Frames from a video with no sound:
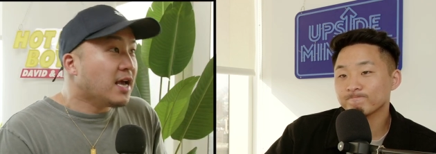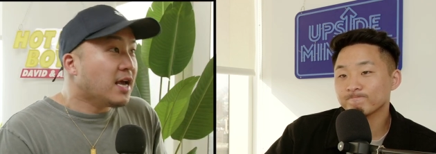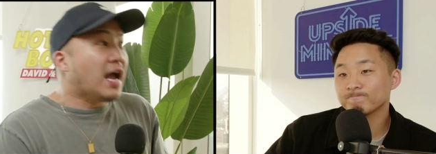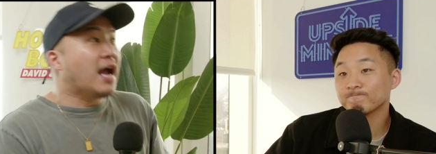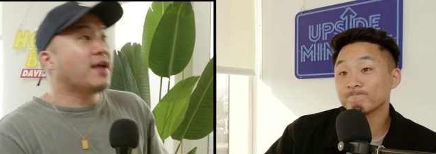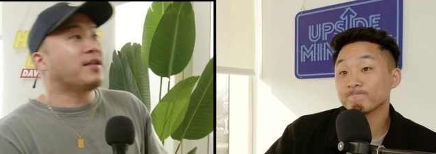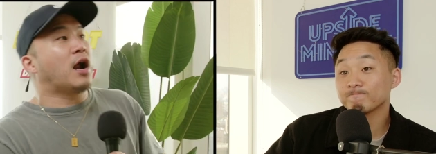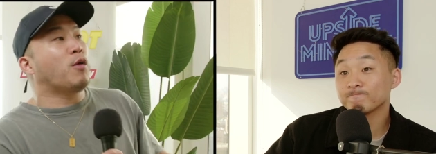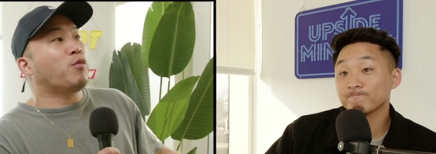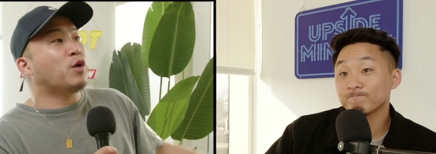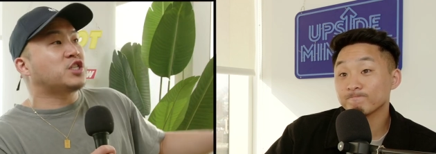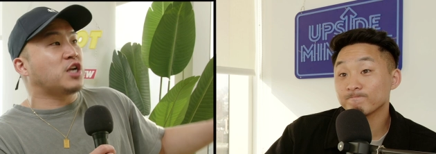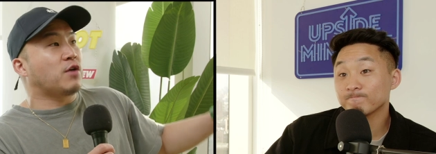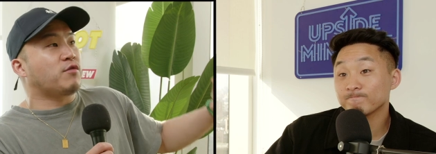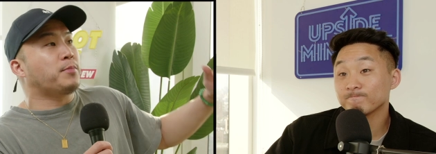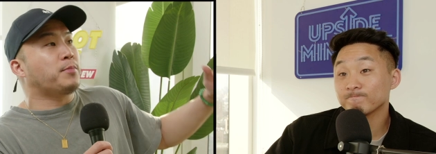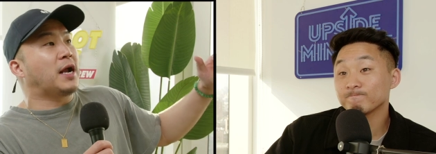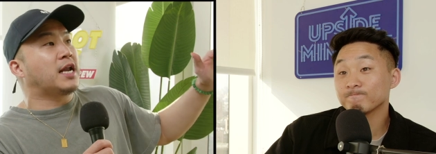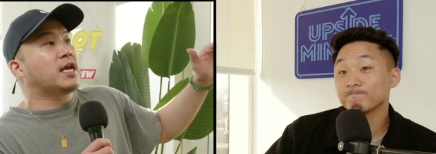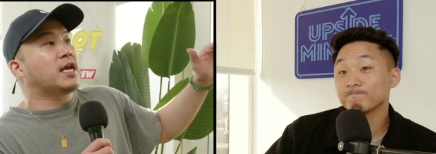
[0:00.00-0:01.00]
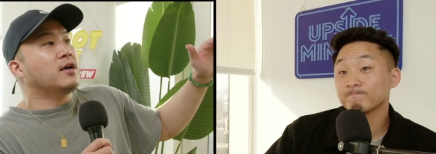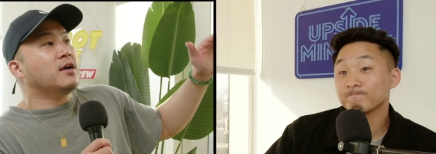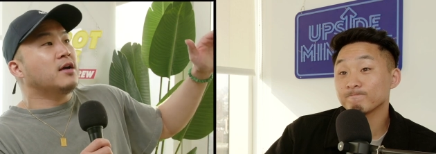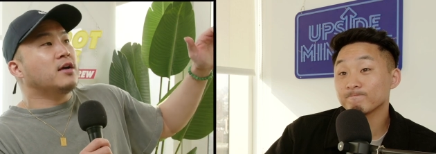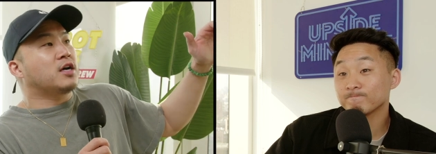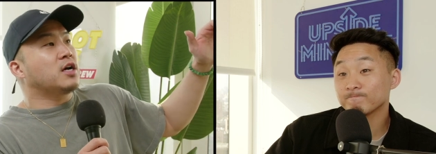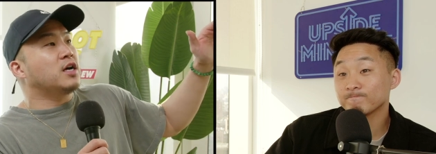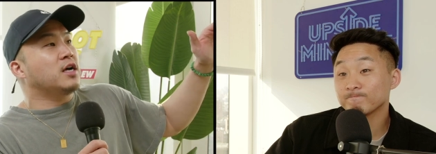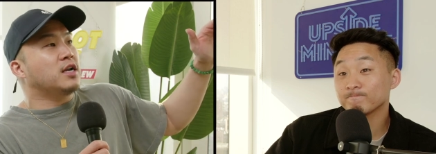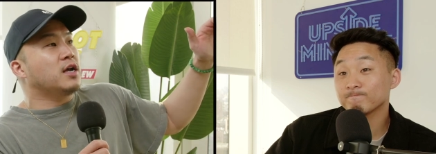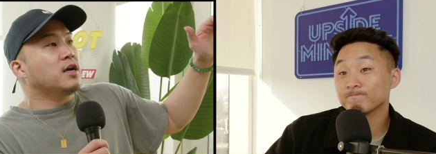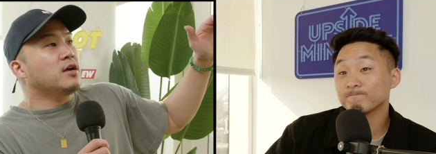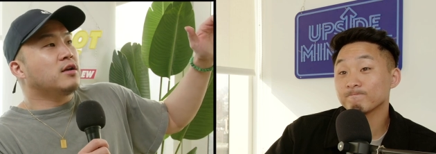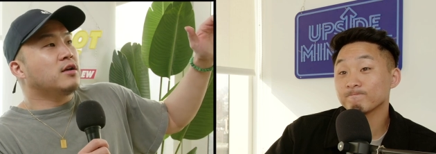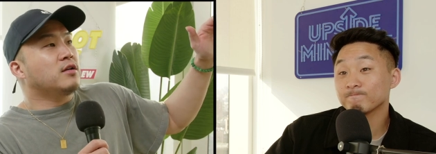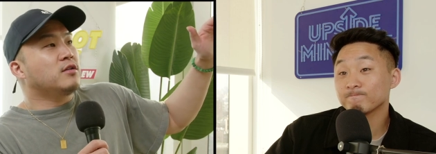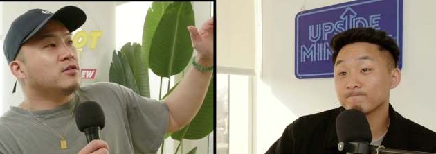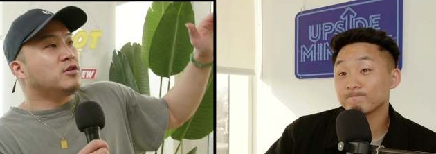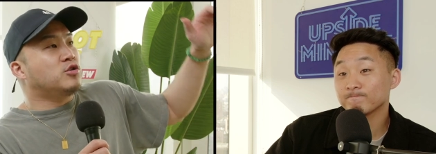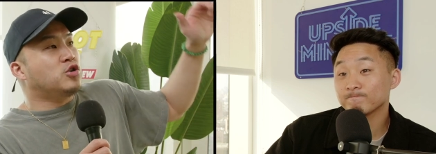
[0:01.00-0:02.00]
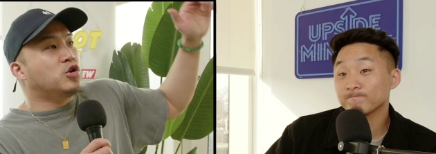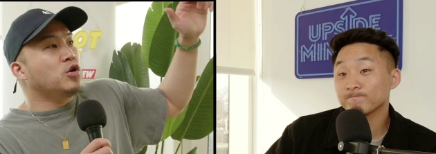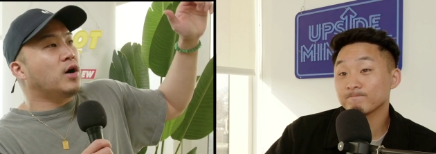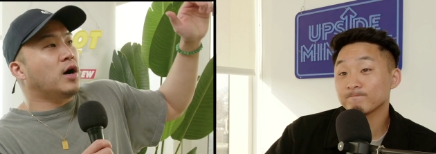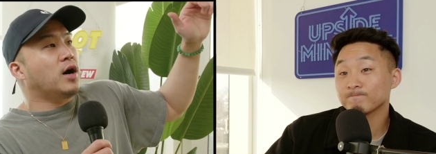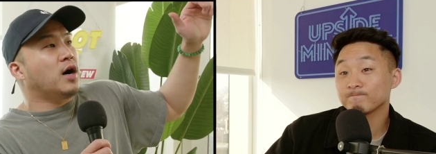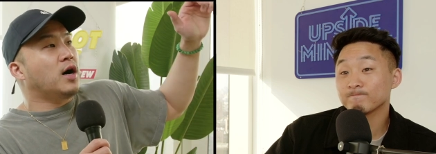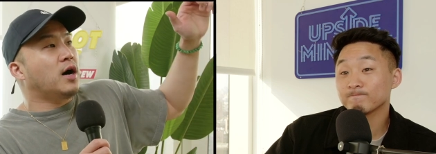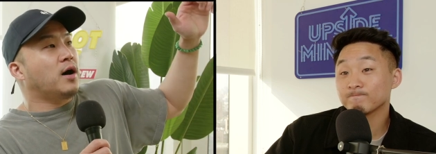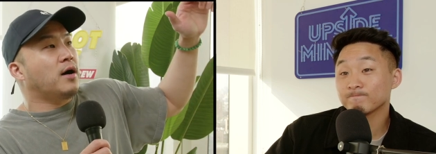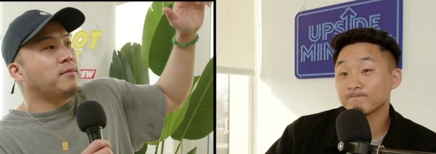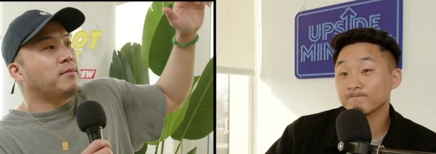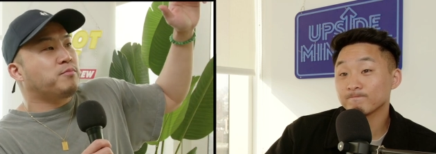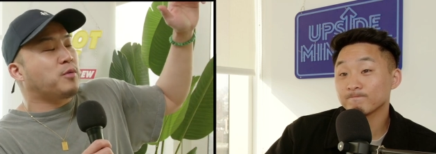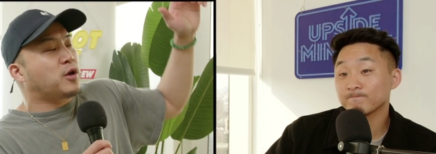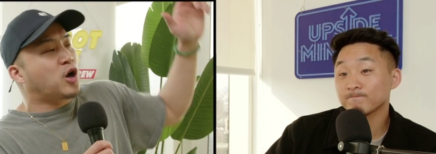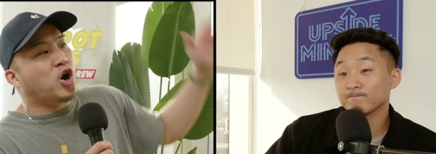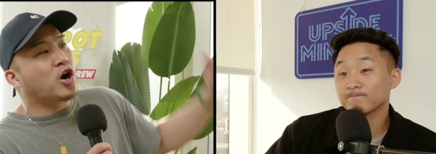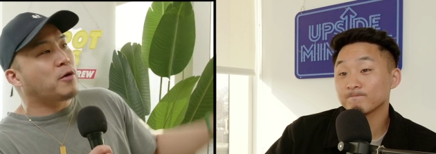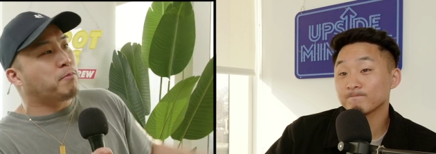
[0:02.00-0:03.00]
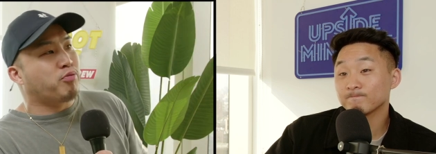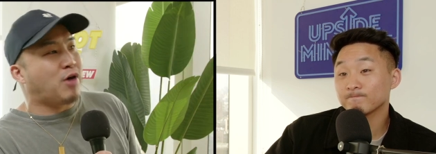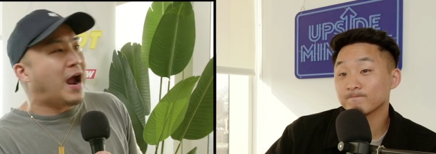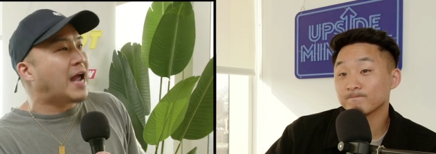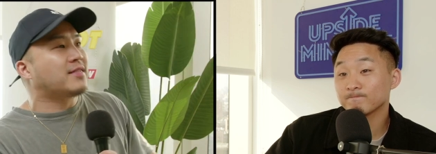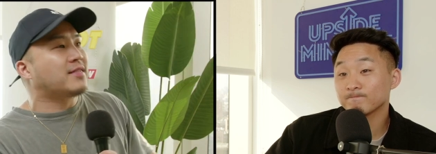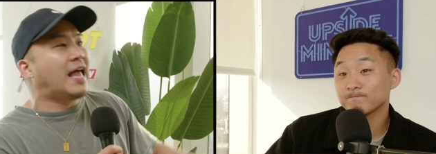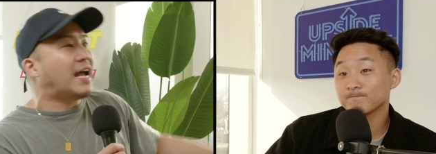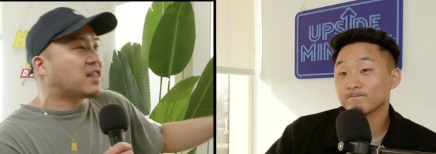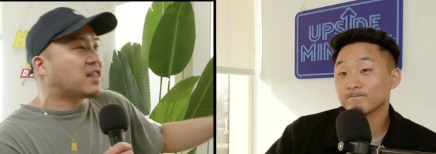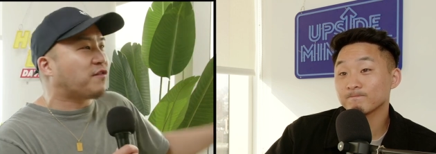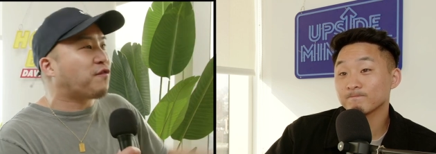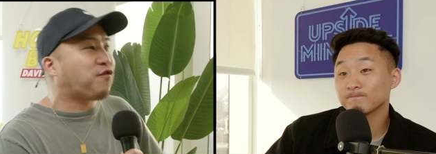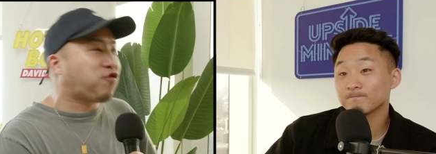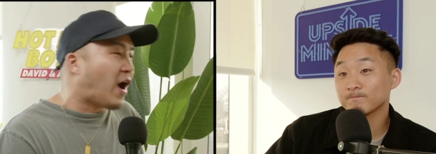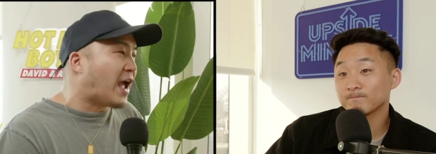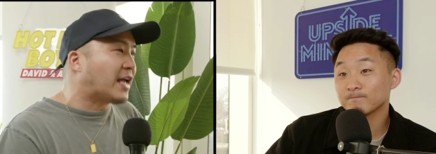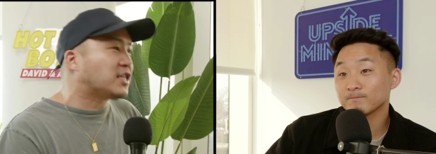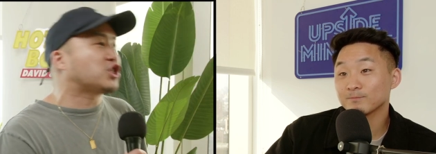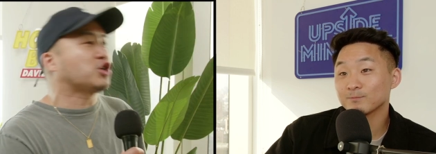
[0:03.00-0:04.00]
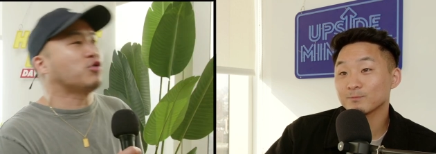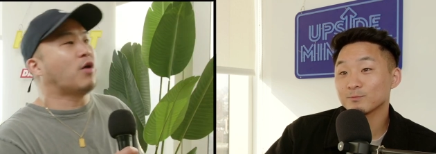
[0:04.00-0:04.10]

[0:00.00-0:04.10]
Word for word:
Speaker 1: And I wish everybody could cook bread like the French,